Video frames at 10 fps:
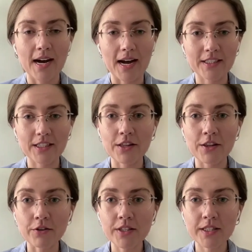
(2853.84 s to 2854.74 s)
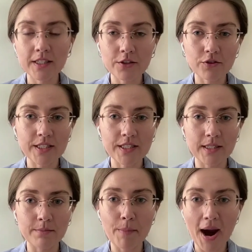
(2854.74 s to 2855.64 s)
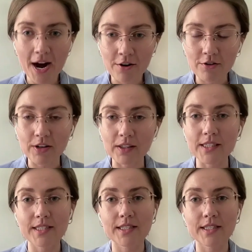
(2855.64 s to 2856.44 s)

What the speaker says: And there is an interesting parallel